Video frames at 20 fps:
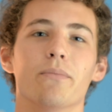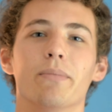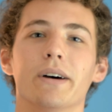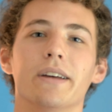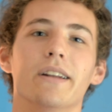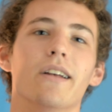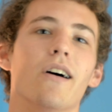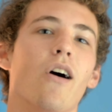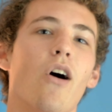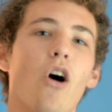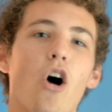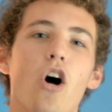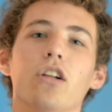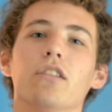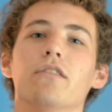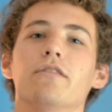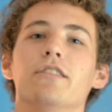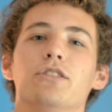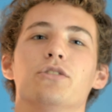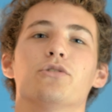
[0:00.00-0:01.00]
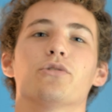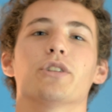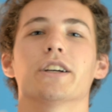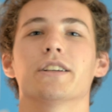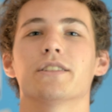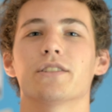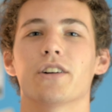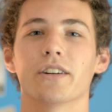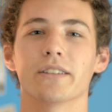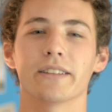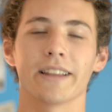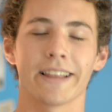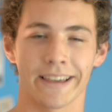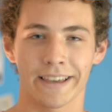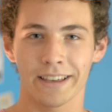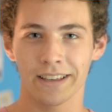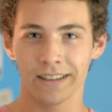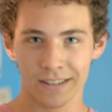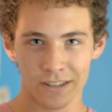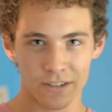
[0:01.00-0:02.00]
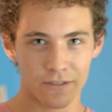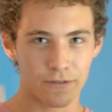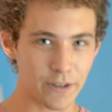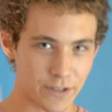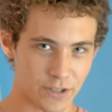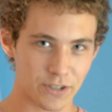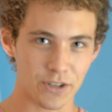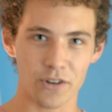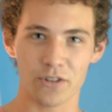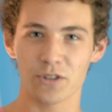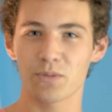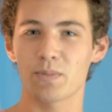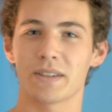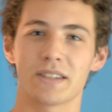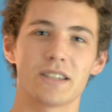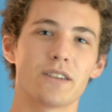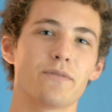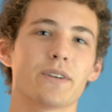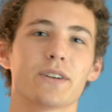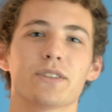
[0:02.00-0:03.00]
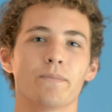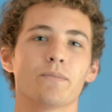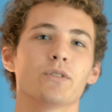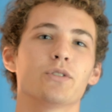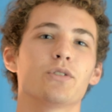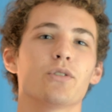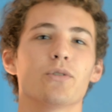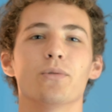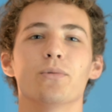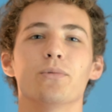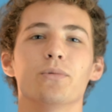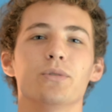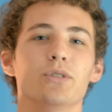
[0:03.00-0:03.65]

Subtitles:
but all of these tricks aren't VSCO specific. So